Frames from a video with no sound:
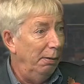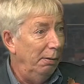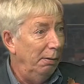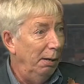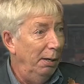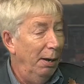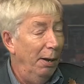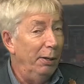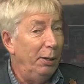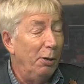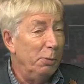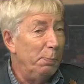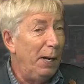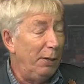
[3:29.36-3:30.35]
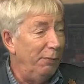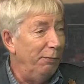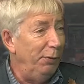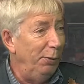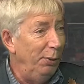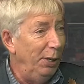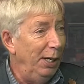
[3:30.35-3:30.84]
It goes back a
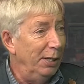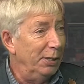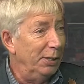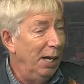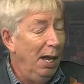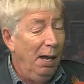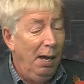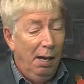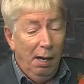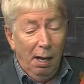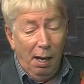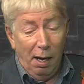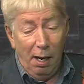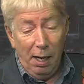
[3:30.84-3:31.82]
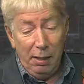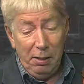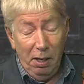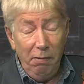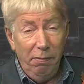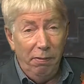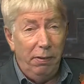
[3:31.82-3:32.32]
few years. Yeah. I
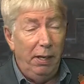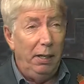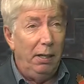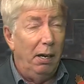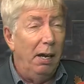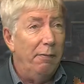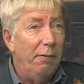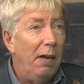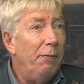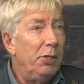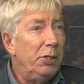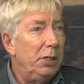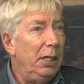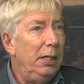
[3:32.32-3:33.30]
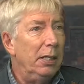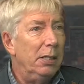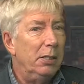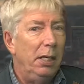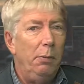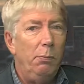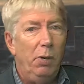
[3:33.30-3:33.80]
don't think I've ever seen a
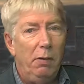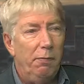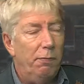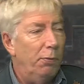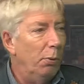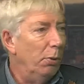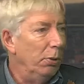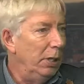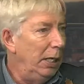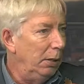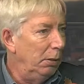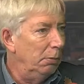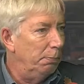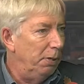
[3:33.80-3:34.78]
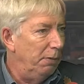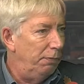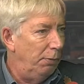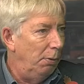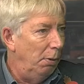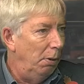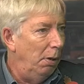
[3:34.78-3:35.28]
team win 4-0
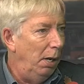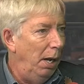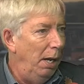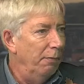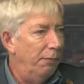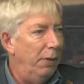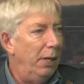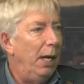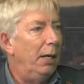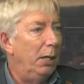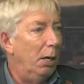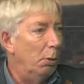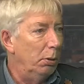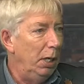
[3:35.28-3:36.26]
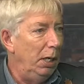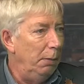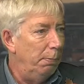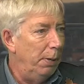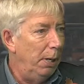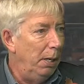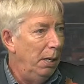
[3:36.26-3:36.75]
before, and for their
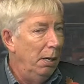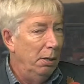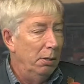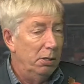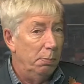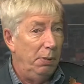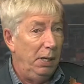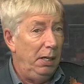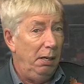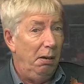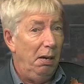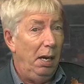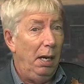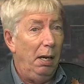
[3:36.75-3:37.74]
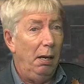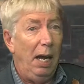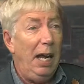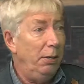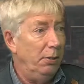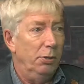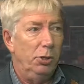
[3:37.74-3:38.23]
goalkeeper to be
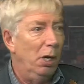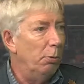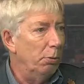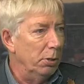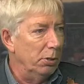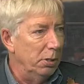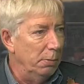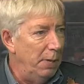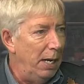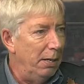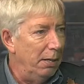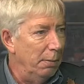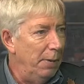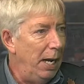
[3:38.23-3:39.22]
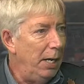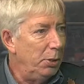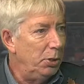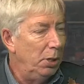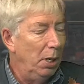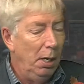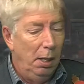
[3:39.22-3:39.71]
head and shoulders the man of the match.
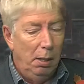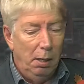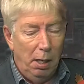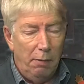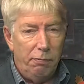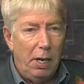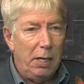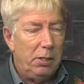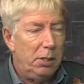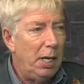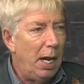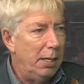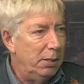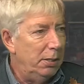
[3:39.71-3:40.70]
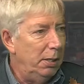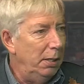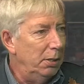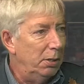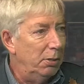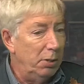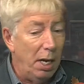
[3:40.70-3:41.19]
I've read stats since,
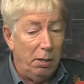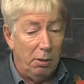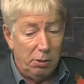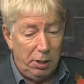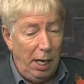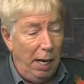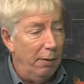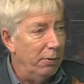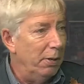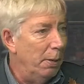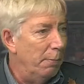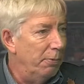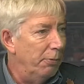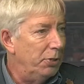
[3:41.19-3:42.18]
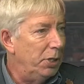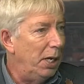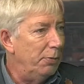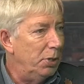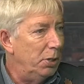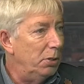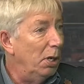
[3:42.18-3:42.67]
because I lost count of the number of saves
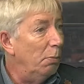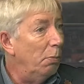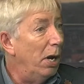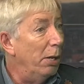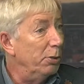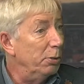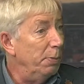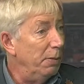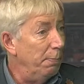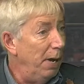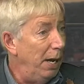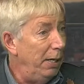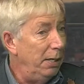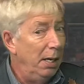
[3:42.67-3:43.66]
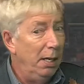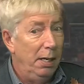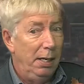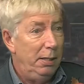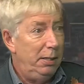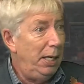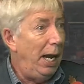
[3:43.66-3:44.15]
that Joe Wildsmith made,
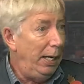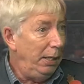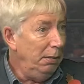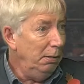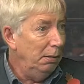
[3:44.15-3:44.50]
10.